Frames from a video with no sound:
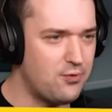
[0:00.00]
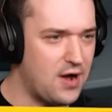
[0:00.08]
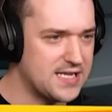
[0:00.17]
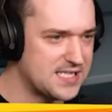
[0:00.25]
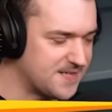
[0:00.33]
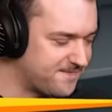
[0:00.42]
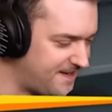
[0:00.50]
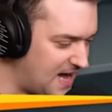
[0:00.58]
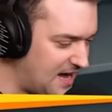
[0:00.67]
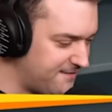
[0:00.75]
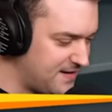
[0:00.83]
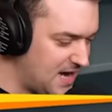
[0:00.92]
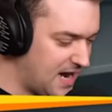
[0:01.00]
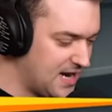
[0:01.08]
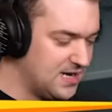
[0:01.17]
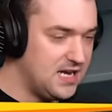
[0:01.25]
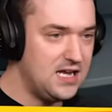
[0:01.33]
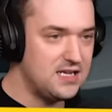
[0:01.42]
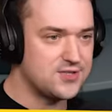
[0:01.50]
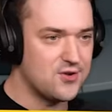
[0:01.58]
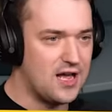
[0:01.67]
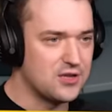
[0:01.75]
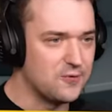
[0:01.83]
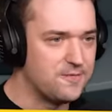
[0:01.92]
price is $5.90, so
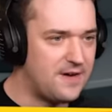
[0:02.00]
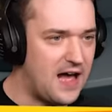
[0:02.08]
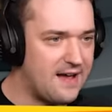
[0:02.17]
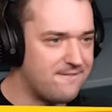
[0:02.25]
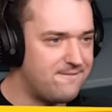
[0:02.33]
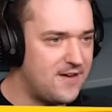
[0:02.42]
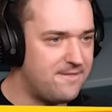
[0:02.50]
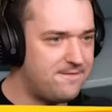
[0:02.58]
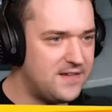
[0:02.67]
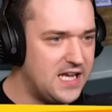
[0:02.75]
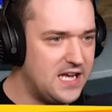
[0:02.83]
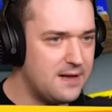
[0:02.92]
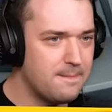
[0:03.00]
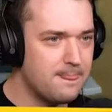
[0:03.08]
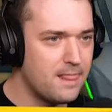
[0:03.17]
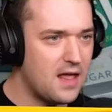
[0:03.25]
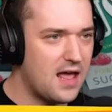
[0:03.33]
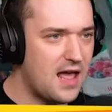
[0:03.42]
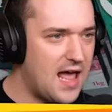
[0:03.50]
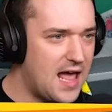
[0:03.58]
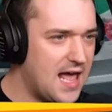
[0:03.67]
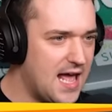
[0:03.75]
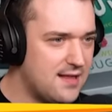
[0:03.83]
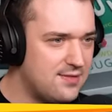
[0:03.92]
I'll do $5.50.
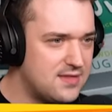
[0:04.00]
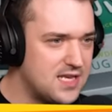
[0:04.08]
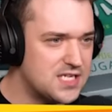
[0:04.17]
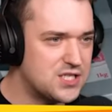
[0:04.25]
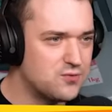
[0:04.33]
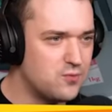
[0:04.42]
And this